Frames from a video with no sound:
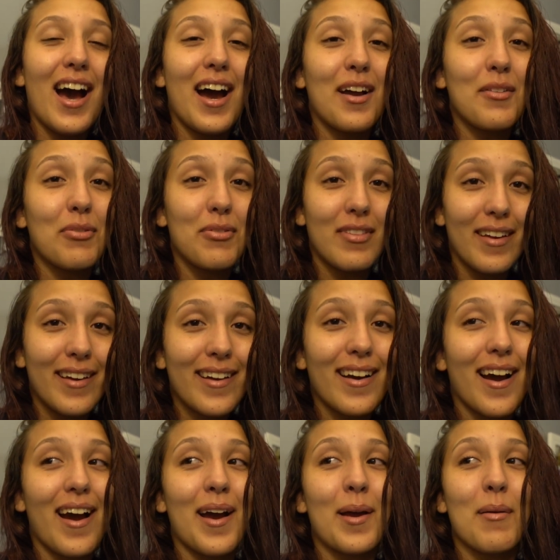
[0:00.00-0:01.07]
I
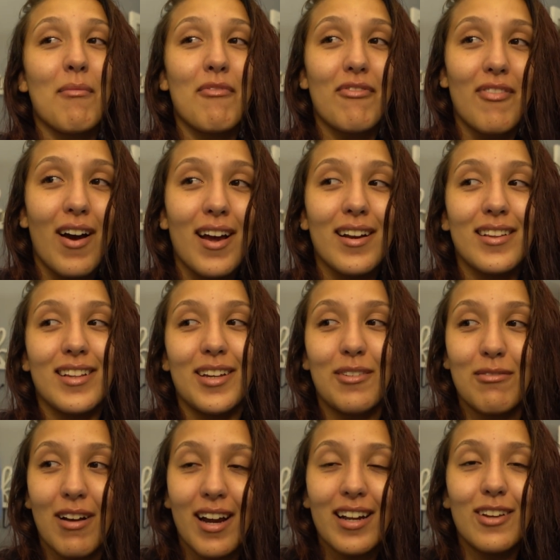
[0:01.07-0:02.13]
think I am finally
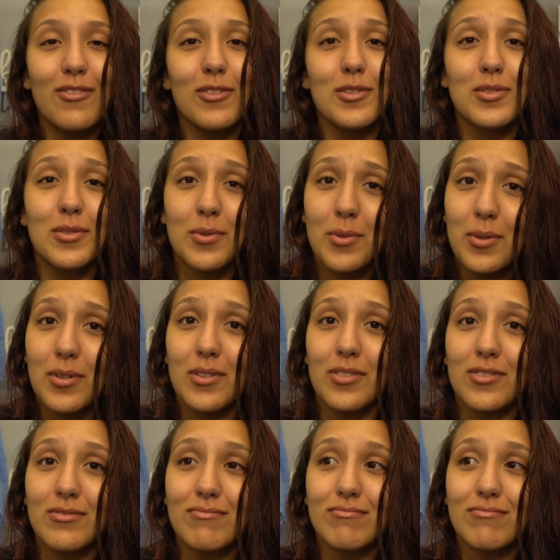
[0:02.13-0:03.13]
ready for school.